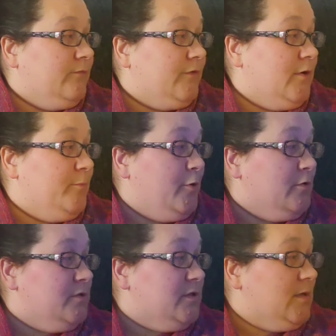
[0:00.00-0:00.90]
front
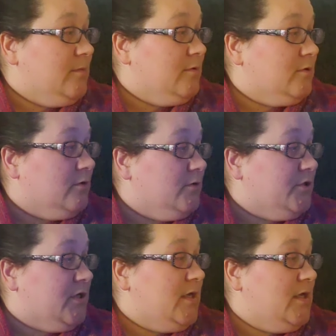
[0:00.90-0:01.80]
post double
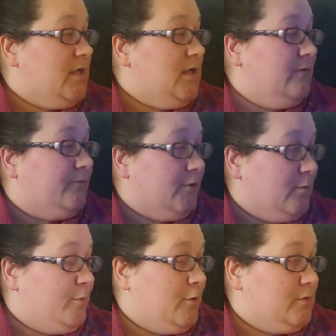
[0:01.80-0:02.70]
crochet in
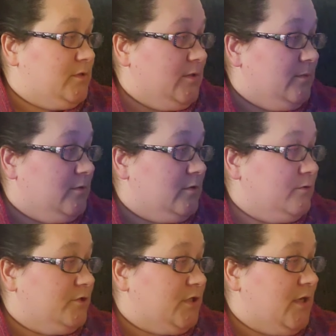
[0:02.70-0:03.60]
front post double
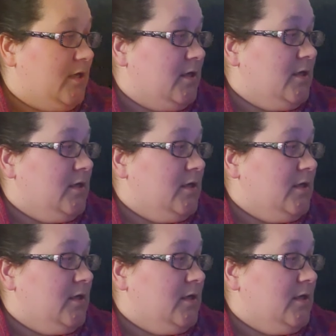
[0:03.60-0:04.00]
crochet